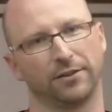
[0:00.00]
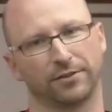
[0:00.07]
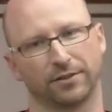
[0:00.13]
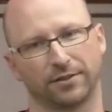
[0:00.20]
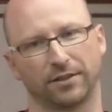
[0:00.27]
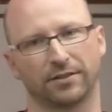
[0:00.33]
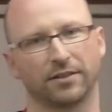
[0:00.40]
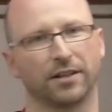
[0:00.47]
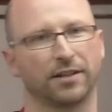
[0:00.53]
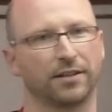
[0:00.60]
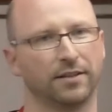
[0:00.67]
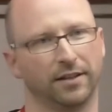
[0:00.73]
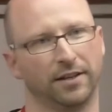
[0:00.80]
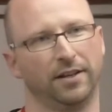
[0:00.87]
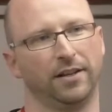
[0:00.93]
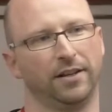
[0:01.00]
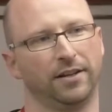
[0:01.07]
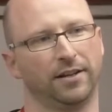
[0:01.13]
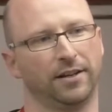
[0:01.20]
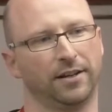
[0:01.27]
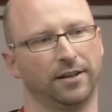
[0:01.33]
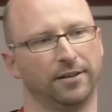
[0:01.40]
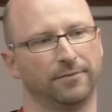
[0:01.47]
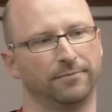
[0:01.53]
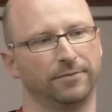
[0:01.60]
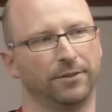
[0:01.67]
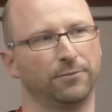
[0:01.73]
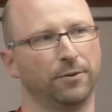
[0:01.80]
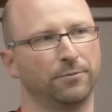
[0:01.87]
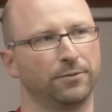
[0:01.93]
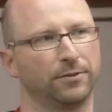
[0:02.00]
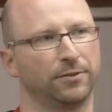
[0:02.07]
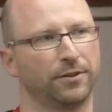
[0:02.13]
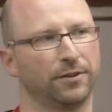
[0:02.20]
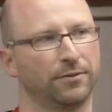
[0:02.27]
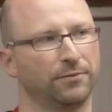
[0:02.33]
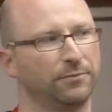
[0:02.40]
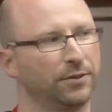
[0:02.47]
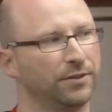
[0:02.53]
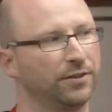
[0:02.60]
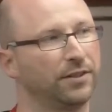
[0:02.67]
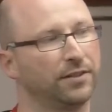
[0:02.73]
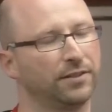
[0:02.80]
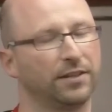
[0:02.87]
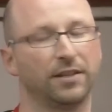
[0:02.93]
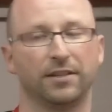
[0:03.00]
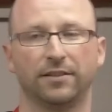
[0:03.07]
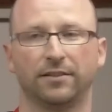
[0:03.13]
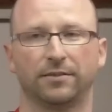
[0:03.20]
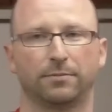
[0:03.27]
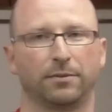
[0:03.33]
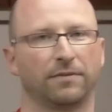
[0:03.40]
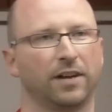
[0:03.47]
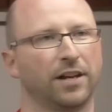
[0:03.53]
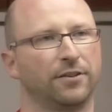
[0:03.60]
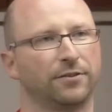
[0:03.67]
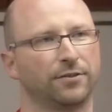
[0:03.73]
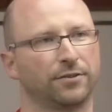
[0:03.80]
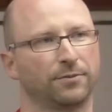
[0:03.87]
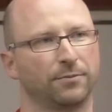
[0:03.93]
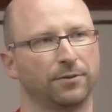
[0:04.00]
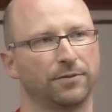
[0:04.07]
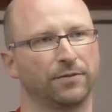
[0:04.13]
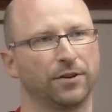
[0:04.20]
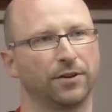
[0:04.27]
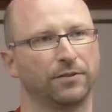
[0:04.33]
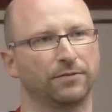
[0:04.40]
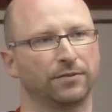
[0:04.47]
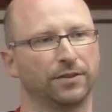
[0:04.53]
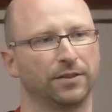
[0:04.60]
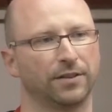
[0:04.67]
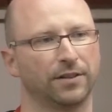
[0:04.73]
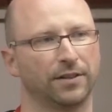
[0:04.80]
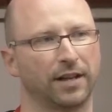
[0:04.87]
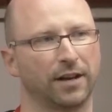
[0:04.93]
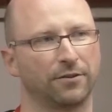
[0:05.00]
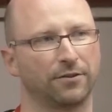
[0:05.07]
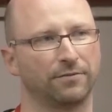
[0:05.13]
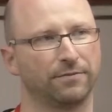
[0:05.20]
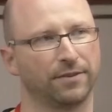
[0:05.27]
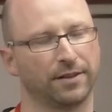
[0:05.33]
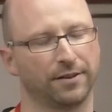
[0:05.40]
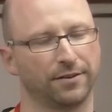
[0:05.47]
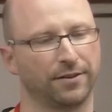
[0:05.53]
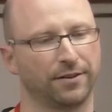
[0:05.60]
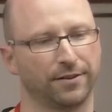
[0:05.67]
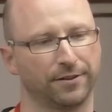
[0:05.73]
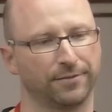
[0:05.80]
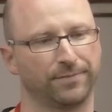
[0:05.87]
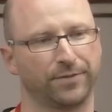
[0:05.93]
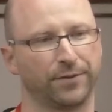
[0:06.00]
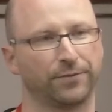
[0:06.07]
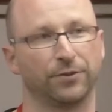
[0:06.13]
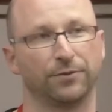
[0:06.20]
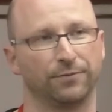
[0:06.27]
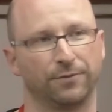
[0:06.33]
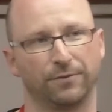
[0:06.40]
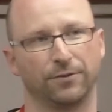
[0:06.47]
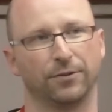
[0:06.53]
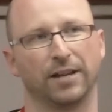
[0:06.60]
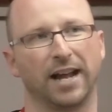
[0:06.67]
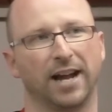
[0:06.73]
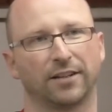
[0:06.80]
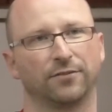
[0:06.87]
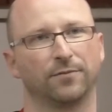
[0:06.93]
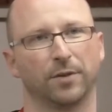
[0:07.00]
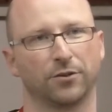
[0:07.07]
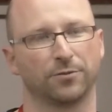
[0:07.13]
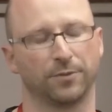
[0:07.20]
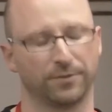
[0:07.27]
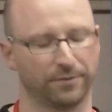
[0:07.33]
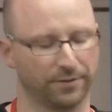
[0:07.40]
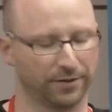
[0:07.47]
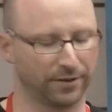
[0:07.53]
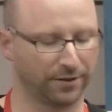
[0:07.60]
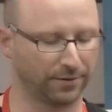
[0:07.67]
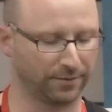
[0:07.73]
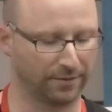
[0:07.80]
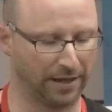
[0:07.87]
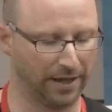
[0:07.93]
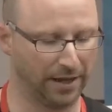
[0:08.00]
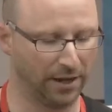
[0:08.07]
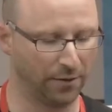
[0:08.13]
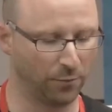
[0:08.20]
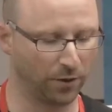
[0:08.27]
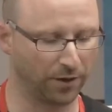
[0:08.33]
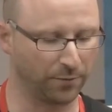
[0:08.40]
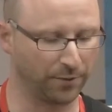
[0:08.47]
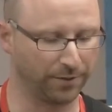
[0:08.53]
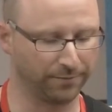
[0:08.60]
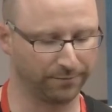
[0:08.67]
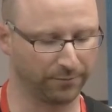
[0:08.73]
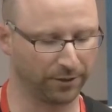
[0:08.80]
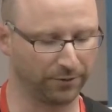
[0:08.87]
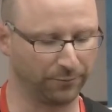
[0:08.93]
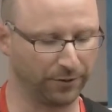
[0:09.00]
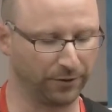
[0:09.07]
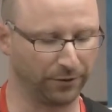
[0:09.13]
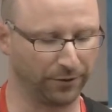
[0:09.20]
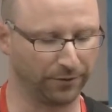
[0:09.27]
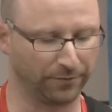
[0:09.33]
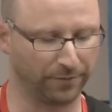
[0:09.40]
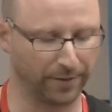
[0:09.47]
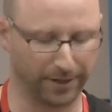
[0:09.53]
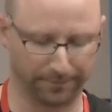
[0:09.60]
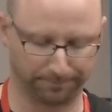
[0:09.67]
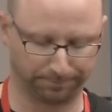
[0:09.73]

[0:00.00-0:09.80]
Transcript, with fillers: us to study uh, you know, what was, uh, what cities, providers were involved, uh, how did, how did uh, if, due to active measurement, what can we, what could we learn from that?